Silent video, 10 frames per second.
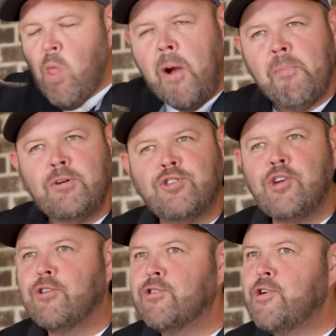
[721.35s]
Damn, the
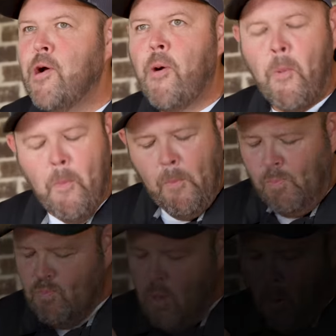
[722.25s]
chili's good.
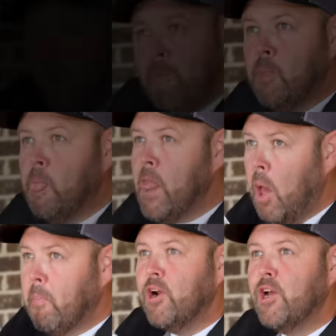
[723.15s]

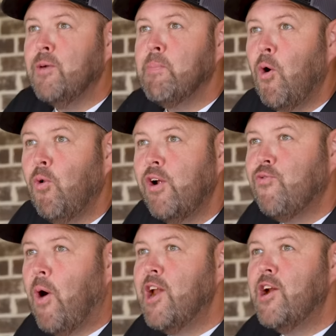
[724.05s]
Y'all better get a bowl of this
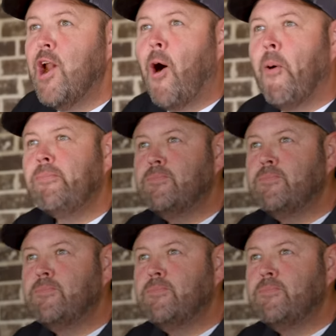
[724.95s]
before I eat it all.